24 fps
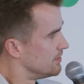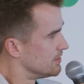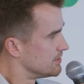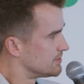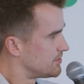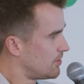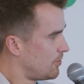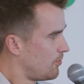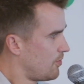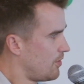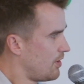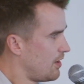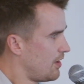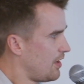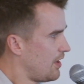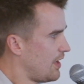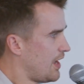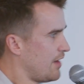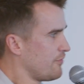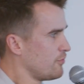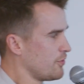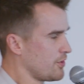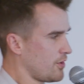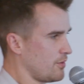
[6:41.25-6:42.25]
So
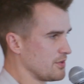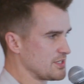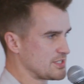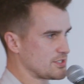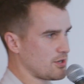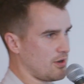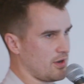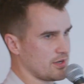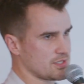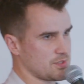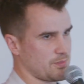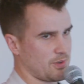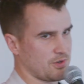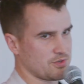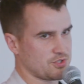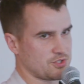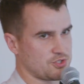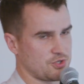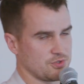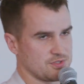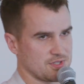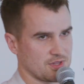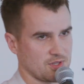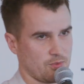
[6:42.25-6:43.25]
everyone always talks about
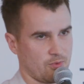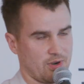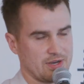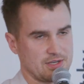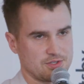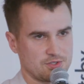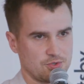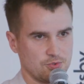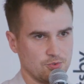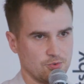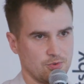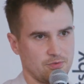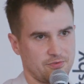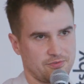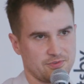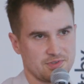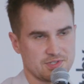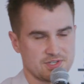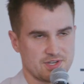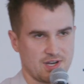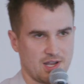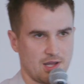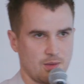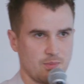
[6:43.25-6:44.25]
choosing the right tool for
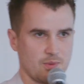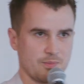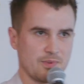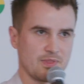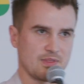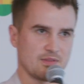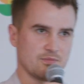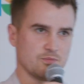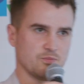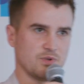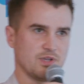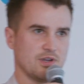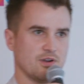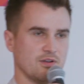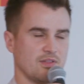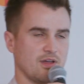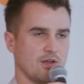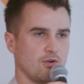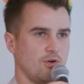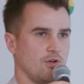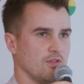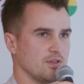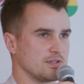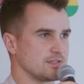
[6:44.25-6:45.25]
the job. I mean, we hear
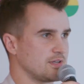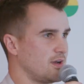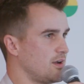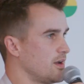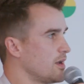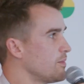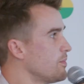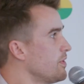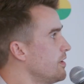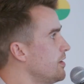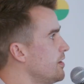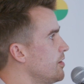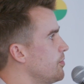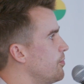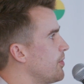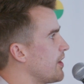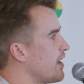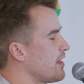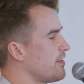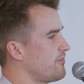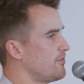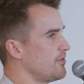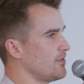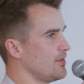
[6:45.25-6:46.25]
that all the time,
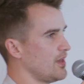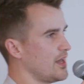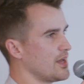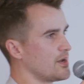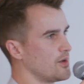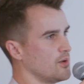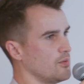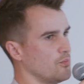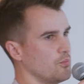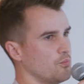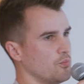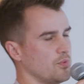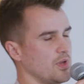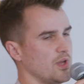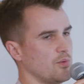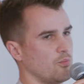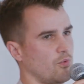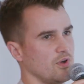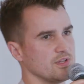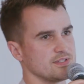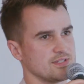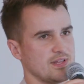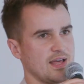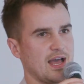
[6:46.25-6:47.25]
but I feel like
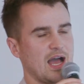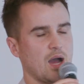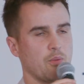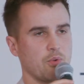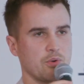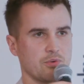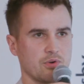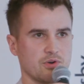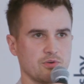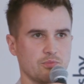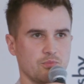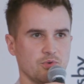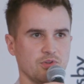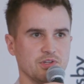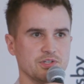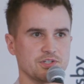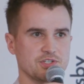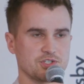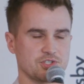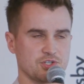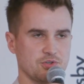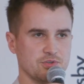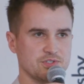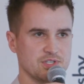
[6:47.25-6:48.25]
it was that. We were really
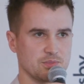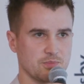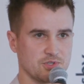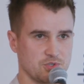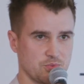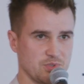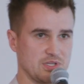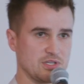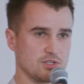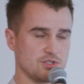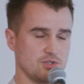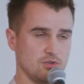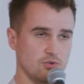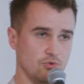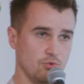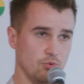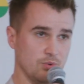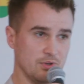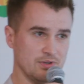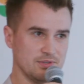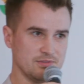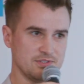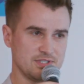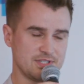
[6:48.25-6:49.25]
just choosing between
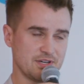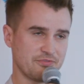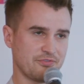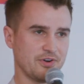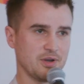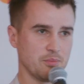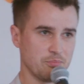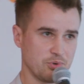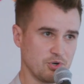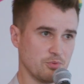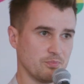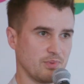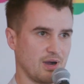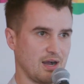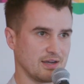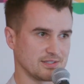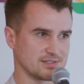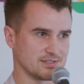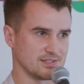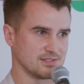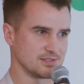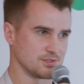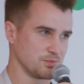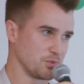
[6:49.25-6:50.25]
two different
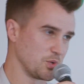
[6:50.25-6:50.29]
boomboxes.